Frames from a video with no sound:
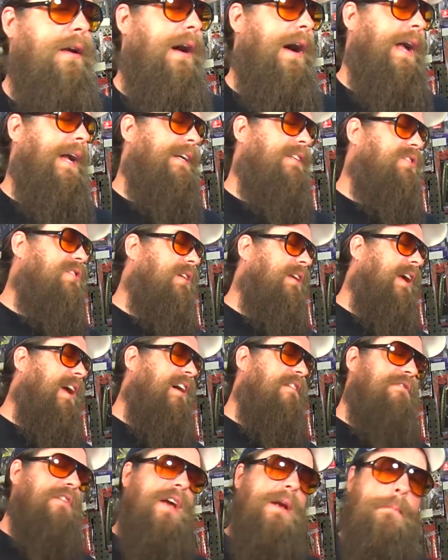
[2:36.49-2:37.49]
I actually
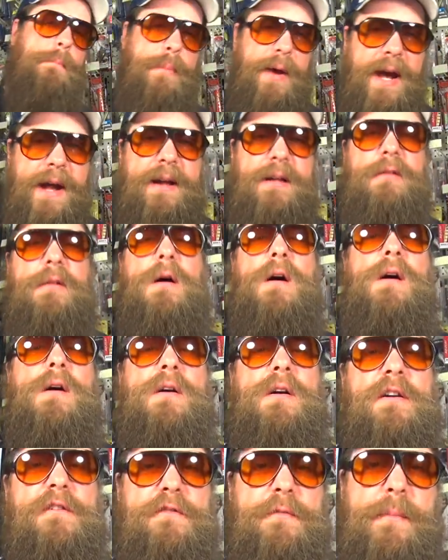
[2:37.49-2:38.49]
have a
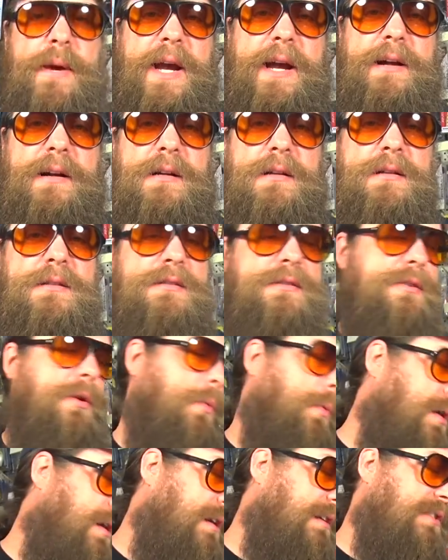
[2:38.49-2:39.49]
backlog of mail, so
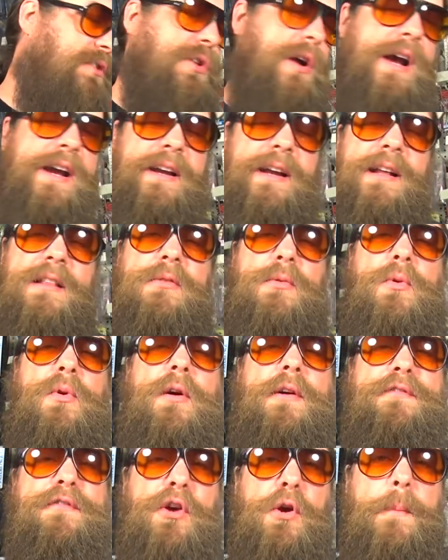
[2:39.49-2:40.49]
we're going to try and get through
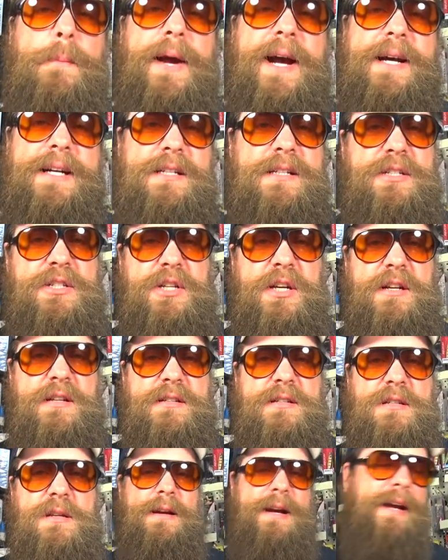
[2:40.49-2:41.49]
a few
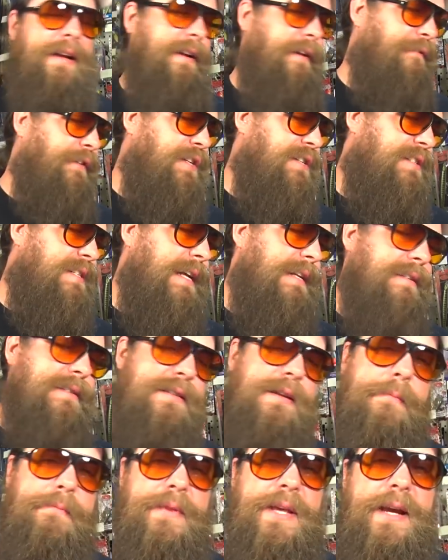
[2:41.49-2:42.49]
packages. And if you sent
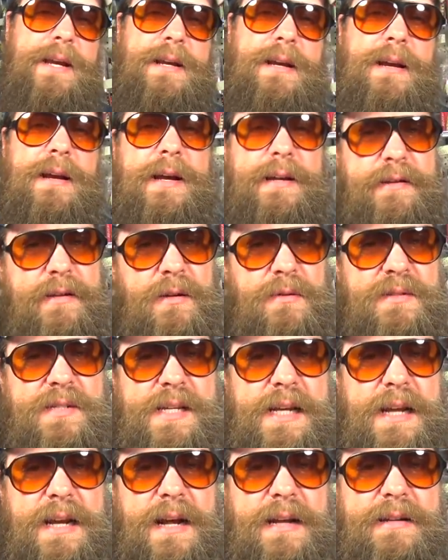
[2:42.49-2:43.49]
something and don't
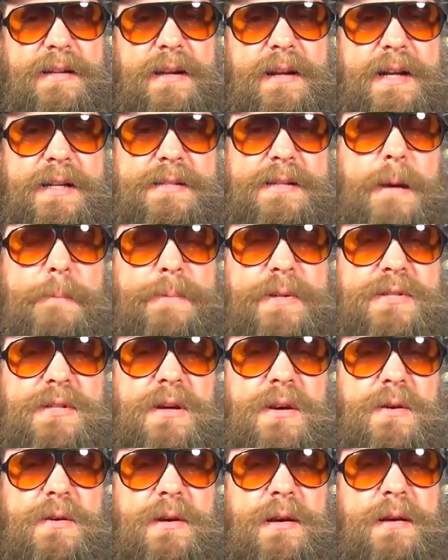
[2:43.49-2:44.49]
see it on today's
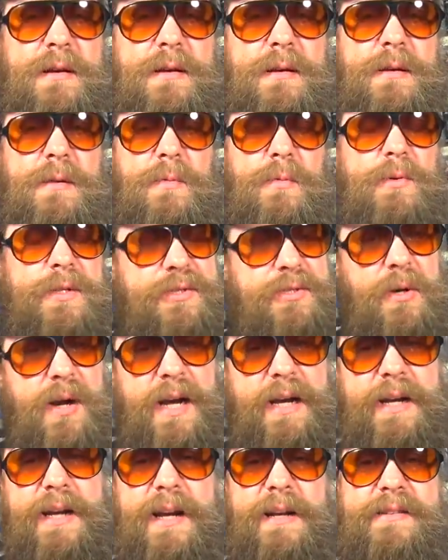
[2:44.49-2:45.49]
episode, we'll
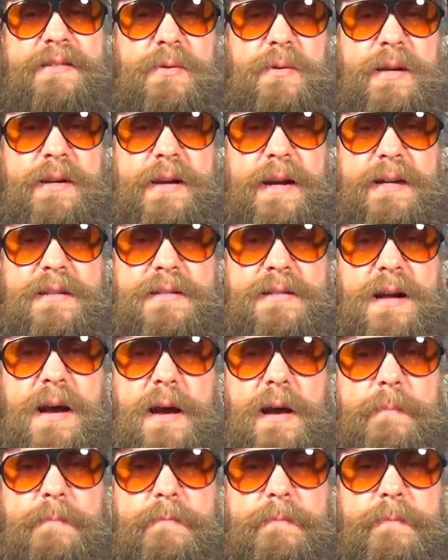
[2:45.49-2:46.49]
try to get to it next
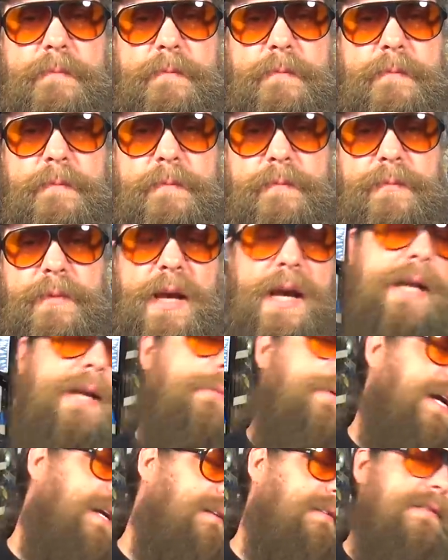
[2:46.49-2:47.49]
time.
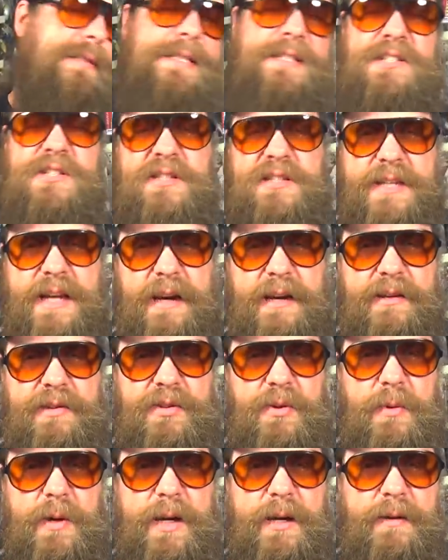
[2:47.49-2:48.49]
Anyway, let's just get
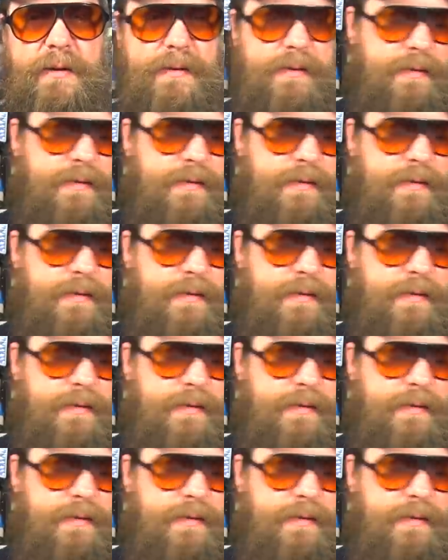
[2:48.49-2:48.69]
into it.